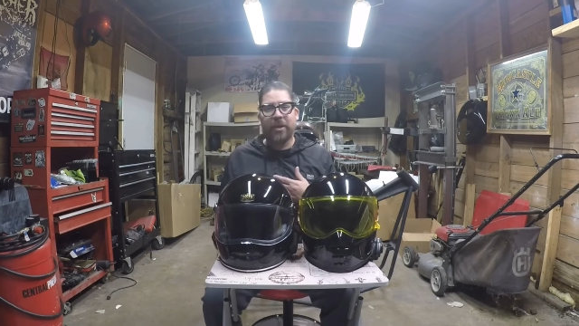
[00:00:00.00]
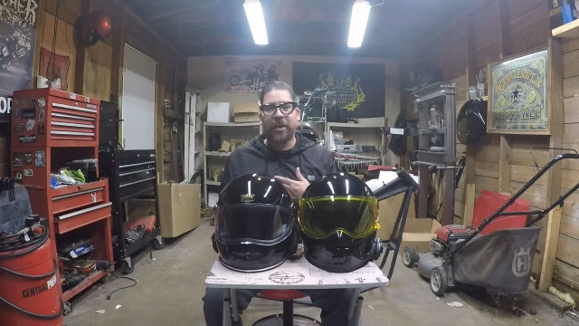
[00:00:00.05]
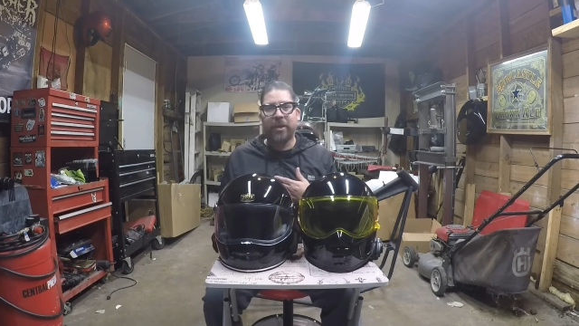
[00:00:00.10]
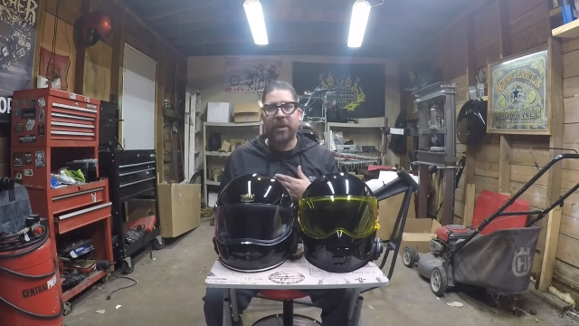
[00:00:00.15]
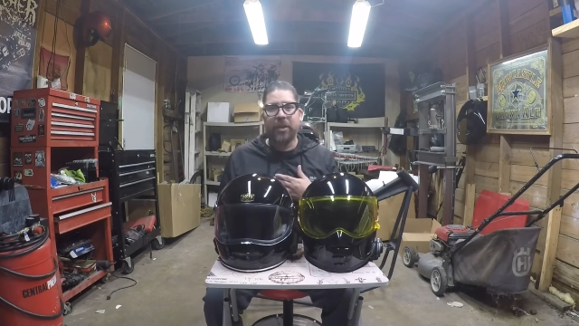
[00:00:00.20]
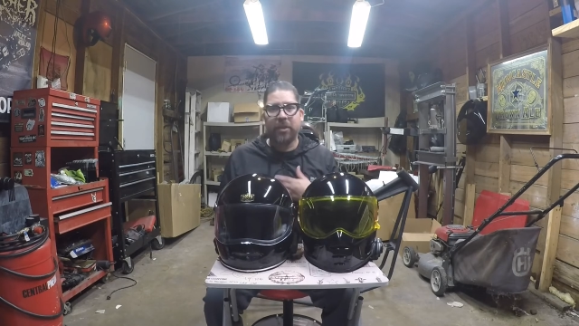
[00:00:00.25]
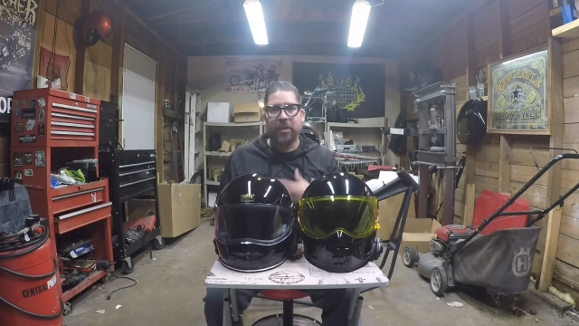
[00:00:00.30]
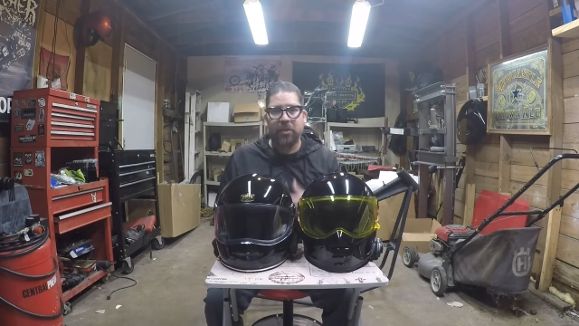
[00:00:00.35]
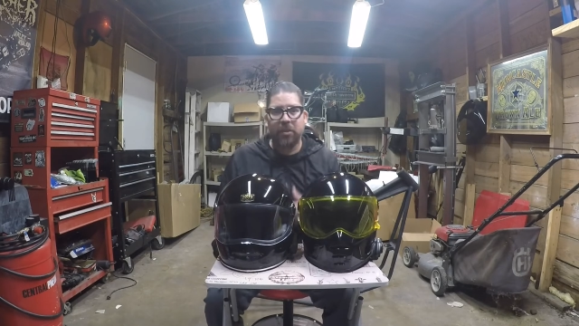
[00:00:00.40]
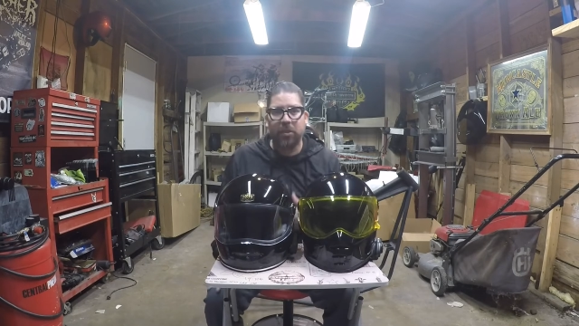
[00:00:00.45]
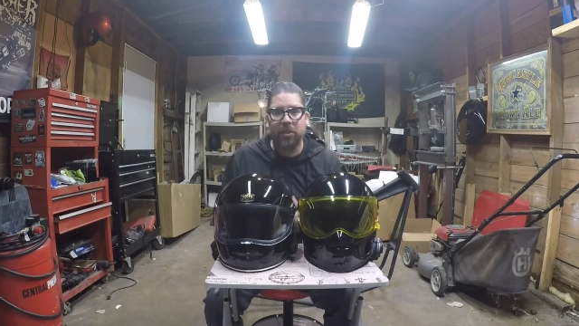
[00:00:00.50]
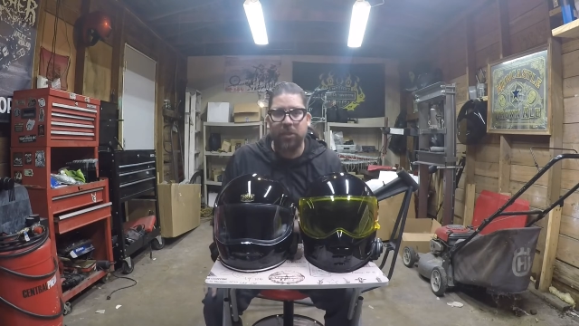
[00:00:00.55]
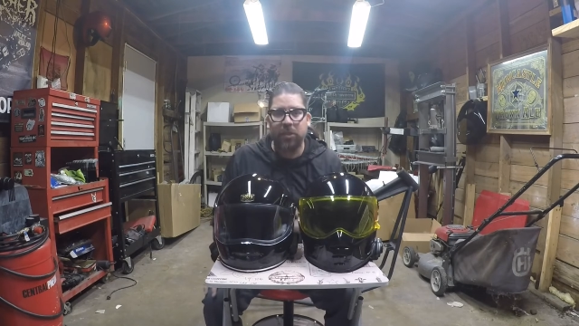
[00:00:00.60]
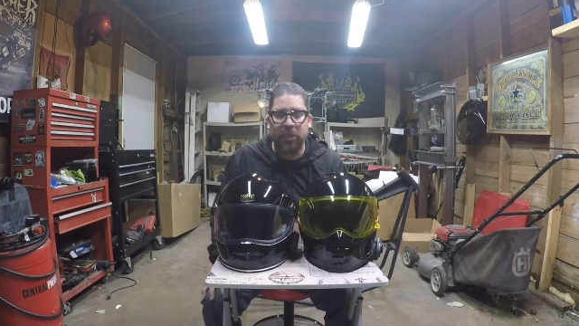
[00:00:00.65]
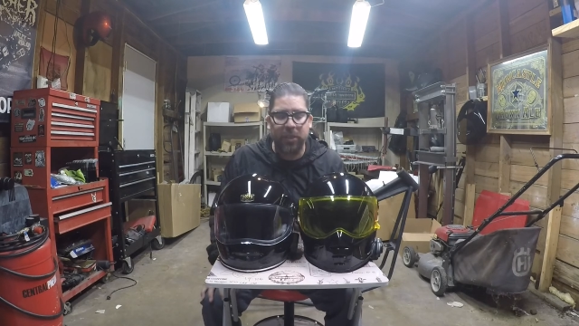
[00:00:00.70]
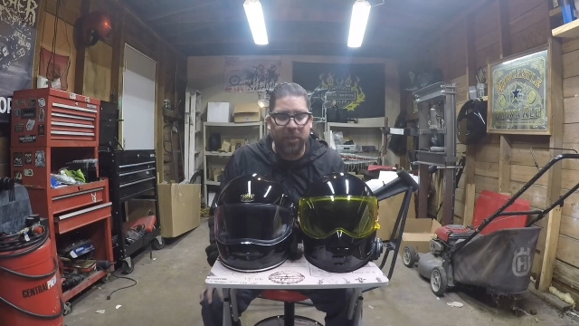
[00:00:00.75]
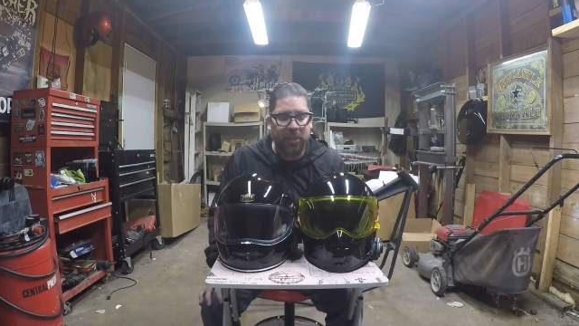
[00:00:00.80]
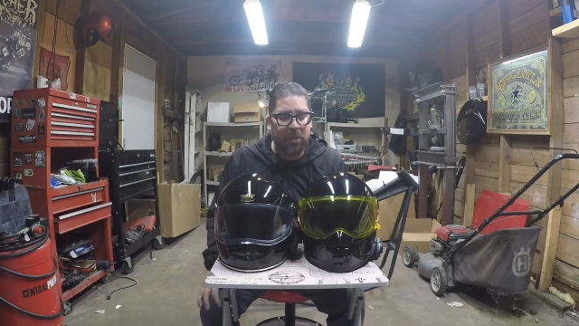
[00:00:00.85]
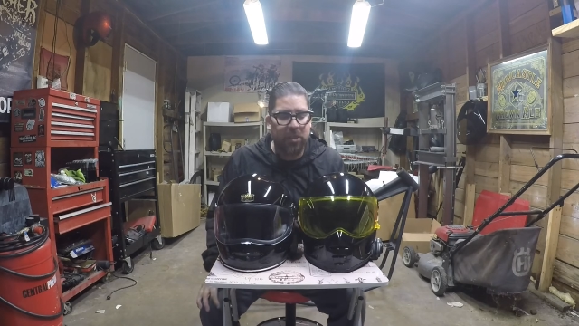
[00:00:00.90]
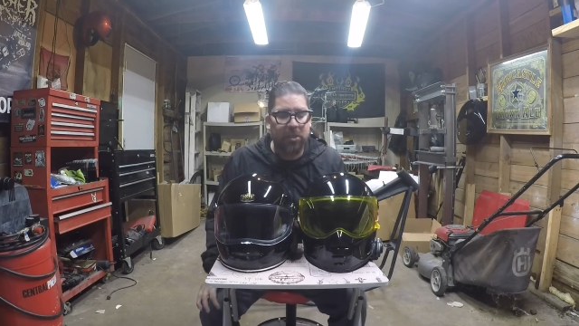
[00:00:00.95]
get
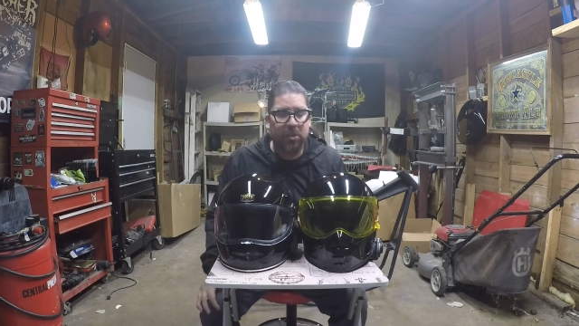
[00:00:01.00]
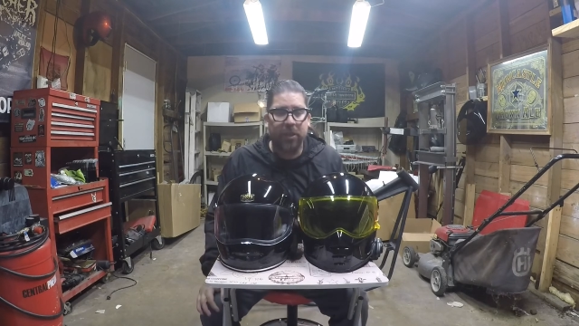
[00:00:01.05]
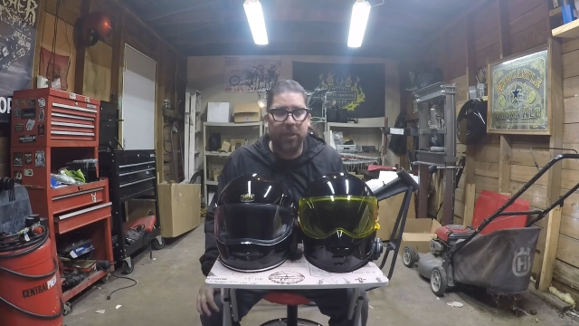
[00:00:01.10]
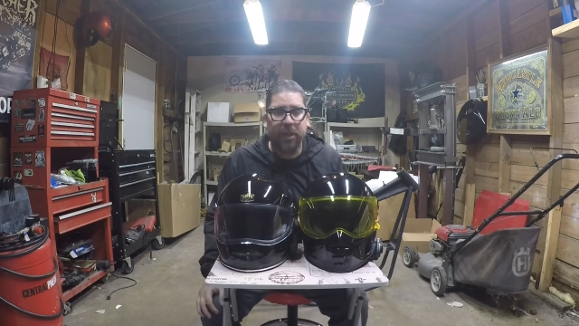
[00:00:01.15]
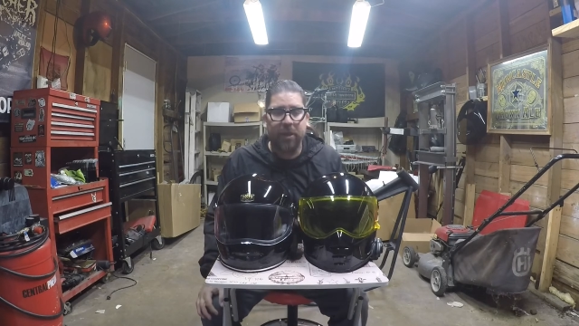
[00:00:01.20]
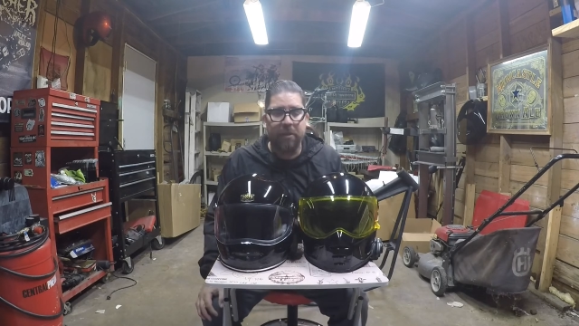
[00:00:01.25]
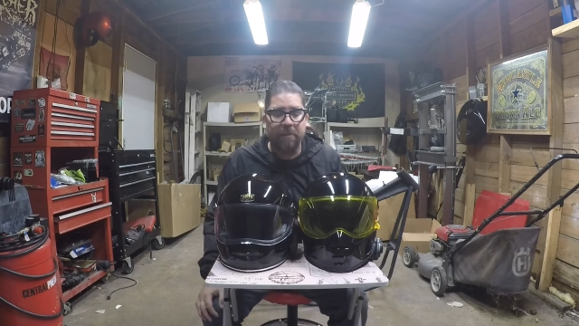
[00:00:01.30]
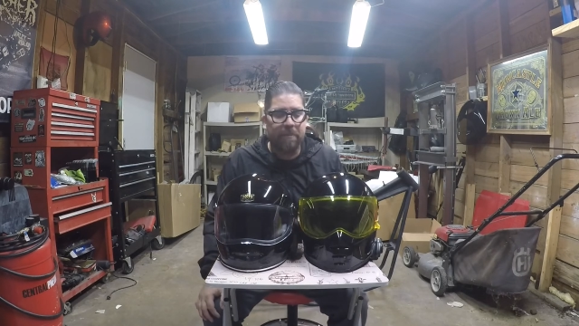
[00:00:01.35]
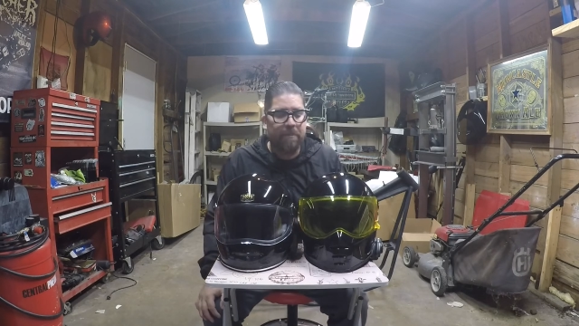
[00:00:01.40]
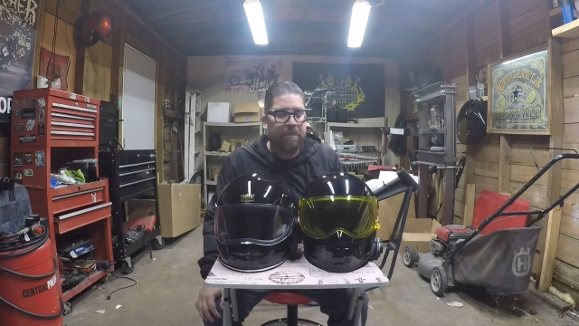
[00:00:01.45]
adjusted to the air.